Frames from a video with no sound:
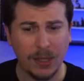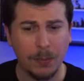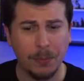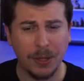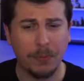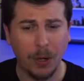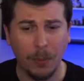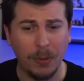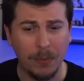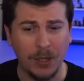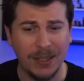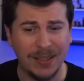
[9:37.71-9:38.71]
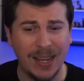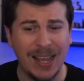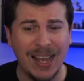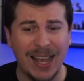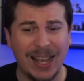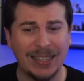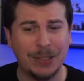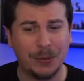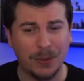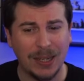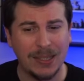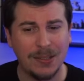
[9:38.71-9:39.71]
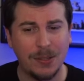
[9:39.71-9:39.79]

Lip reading: but the problem was I tried